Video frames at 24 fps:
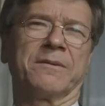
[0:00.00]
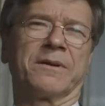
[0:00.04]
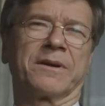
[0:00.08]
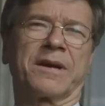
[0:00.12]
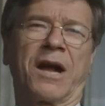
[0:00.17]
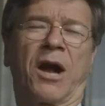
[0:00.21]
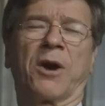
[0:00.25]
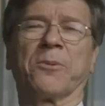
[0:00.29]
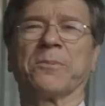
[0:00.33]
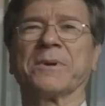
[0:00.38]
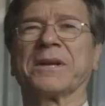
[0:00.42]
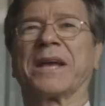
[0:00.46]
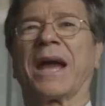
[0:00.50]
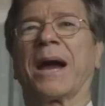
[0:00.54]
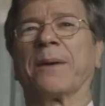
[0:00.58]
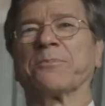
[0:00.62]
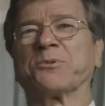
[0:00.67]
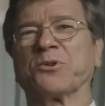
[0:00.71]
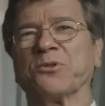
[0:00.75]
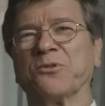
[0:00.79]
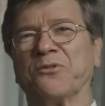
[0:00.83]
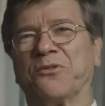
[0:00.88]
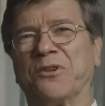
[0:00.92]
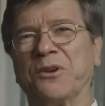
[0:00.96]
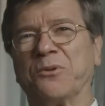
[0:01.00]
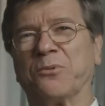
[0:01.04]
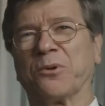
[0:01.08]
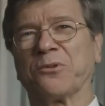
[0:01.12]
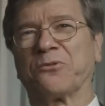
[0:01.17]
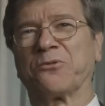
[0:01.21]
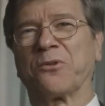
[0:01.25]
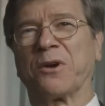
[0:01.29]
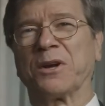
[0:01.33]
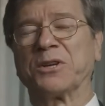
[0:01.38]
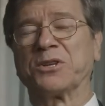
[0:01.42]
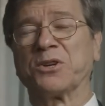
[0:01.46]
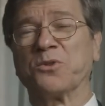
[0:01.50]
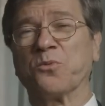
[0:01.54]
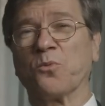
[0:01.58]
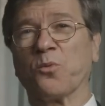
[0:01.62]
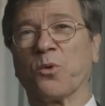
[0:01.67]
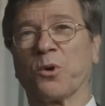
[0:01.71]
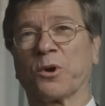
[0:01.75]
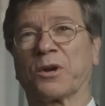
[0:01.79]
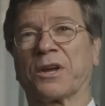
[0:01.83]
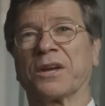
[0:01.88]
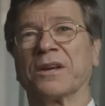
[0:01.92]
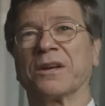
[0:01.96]
carbon capture and sequestration
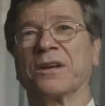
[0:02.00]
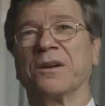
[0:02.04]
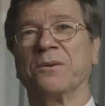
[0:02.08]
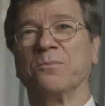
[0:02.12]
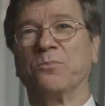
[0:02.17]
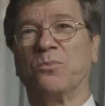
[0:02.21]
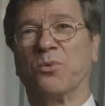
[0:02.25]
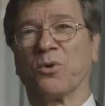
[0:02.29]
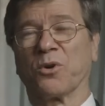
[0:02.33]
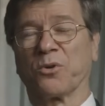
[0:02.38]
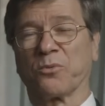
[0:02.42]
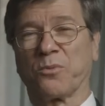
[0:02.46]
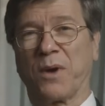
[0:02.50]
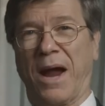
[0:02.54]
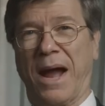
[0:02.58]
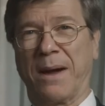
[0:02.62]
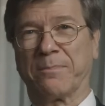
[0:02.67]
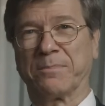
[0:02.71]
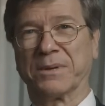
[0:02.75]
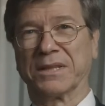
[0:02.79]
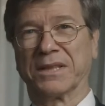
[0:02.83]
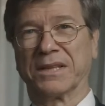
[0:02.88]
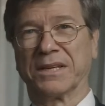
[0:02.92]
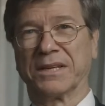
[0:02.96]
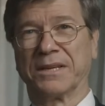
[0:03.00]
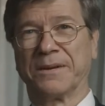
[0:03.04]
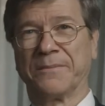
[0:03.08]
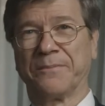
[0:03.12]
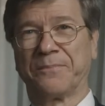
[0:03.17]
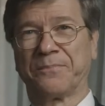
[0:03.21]
working more rapidly?